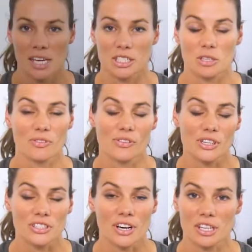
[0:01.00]
So before
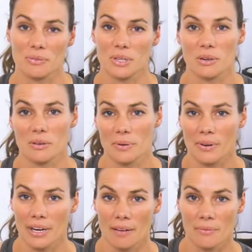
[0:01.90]
starting the ReCORE
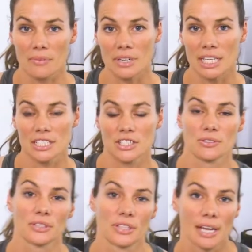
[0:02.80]
program, we need
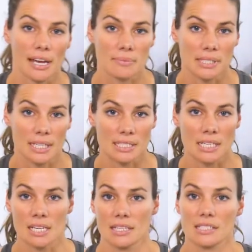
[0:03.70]
to learn ab
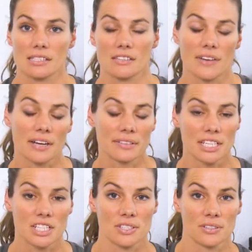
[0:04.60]
sets. This is the
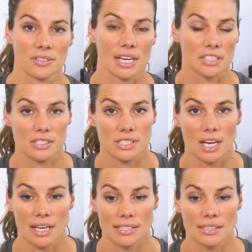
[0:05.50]
foundational
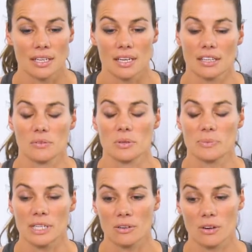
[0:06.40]
exercise that will
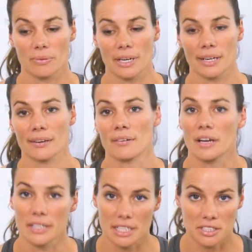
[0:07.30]
be incorporated in
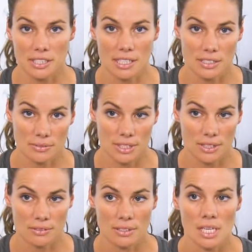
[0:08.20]
all the exercises we
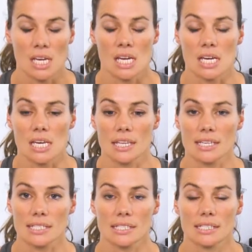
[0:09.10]
do.
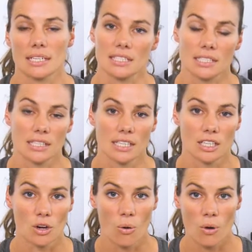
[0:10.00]
This gets
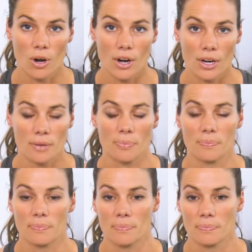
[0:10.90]
the core
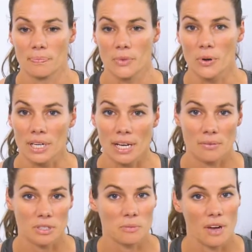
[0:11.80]
coordinated
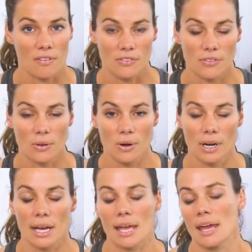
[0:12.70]
with the pelvic floor
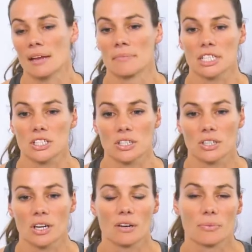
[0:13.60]
and makes
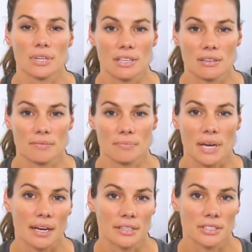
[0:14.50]
sure our breathing
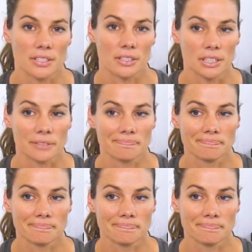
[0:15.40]
patterns are good.